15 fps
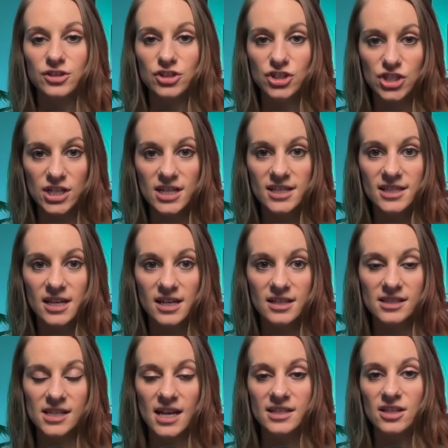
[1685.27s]

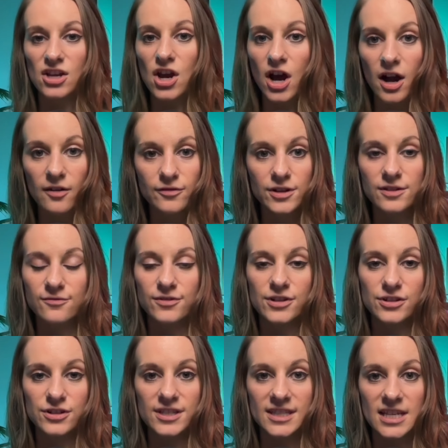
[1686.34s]
Jesus as a covering for
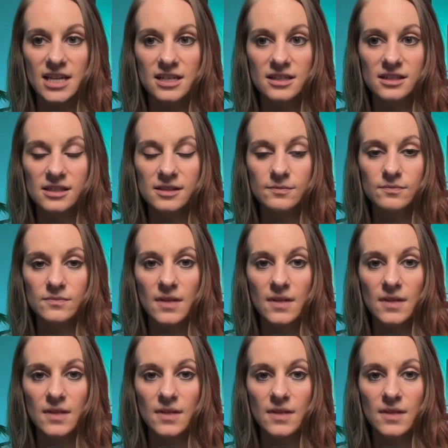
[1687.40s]
your sins,